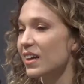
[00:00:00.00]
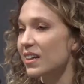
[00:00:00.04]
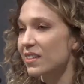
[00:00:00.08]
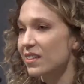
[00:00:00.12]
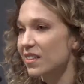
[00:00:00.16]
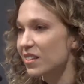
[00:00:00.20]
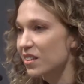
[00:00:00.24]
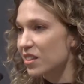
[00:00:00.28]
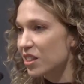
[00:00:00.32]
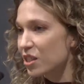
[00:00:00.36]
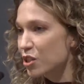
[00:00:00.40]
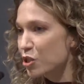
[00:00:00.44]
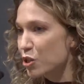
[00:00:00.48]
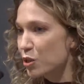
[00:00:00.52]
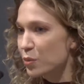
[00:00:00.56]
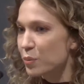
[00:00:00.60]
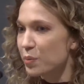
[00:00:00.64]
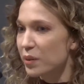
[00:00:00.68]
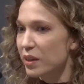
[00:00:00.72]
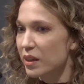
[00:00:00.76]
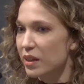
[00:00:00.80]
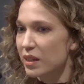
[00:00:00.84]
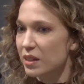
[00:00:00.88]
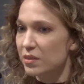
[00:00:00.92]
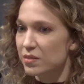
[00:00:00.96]
the teacher
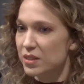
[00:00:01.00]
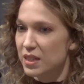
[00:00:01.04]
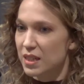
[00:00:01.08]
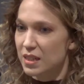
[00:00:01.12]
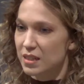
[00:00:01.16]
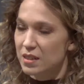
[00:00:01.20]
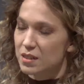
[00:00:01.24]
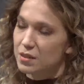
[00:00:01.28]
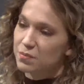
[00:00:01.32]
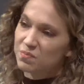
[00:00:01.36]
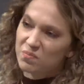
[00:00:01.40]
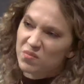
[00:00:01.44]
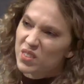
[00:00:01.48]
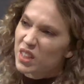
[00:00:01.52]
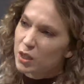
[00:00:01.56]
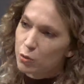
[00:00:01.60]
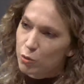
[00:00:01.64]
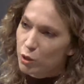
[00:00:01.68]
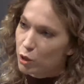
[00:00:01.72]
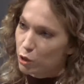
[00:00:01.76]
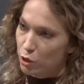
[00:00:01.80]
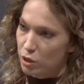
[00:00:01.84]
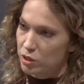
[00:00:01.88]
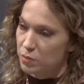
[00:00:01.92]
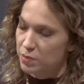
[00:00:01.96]
believed that it
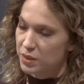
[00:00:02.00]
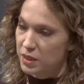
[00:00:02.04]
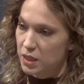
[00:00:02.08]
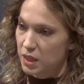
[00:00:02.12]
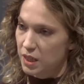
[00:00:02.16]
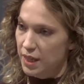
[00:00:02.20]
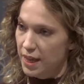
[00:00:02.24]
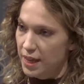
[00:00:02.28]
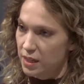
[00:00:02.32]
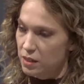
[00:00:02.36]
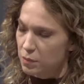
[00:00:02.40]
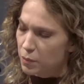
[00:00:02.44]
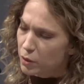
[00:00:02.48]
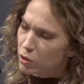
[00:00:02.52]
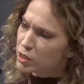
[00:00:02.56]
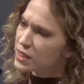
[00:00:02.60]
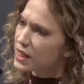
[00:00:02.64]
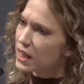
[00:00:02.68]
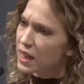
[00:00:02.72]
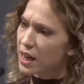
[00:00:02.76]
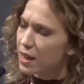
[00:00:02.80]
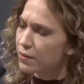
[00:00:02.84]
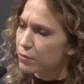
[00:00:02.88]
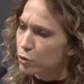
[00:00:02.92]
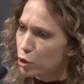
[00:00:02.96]
will not be the case, because they
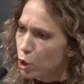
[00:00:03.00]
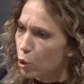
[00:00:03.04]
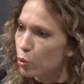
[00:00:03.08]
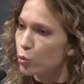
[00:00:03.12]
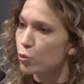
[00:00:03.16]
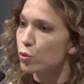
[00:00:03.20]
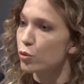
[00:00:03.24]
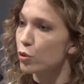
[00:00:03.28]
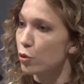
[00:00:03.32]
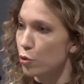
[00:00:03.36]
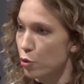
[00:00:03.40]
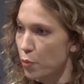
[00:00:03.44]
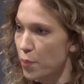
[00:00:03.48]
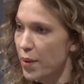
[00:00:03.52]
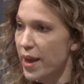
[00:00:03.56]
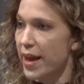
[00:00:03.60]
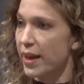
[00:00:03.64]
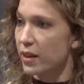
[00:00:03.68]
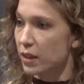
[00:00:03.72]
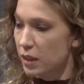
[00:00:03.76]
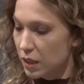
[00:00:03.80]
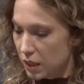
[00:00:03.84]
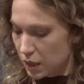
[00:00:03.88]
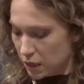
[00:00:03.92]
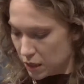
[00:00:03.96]
have no
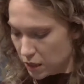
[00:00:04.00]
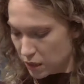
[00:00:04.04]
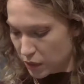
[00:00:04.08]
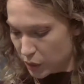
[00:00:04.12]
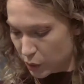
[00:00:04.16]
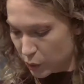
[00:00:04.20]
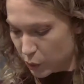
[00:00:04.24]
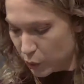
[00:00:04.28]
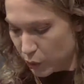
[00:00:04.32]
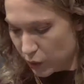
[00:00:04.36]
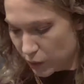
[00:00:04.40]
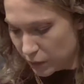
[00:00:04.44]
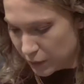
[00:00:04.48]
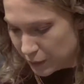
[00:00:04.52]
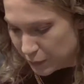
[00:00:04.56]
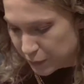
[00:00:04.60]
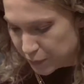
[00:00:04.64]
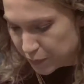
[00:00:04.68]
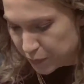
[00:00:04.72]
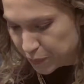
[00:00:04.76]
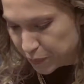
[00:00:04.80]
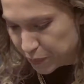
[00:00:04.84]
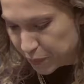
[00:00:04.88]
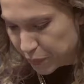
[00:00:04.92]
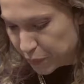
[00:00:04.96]
Romani in the school.
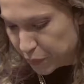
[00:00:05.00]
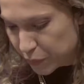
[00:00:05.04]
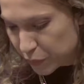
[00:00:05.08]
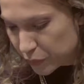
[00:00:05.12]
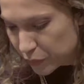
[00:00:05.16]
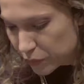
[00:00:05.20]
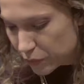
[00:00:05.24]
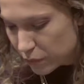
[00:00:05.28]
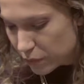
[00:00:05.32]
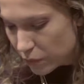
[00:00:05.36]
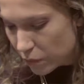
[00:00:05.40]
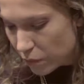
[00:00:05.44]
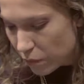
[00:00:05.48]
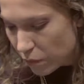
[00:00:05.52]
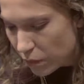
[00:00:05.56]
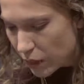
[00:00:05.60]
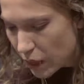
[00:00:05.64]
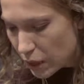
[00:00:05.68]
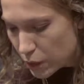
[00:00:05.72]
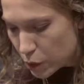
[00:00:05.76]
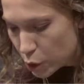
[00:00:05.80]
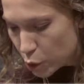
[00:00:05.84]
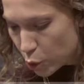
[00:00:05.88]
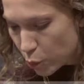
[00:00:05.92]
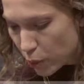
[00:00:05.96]

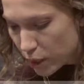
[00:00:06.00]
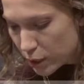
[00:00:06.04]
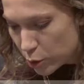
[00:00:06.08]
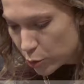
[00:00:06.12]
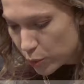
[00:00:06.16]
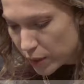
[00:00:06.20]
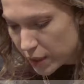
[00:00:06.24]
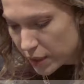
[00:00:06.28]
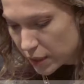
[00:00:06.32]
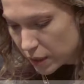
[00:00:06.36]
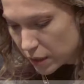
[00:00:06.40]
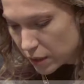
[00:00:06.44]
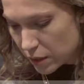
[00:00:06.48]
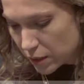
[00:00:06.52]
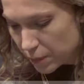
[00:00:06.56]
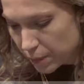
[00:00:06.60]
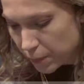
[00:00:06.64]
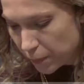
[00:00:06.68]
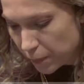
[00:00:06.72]
So what we did?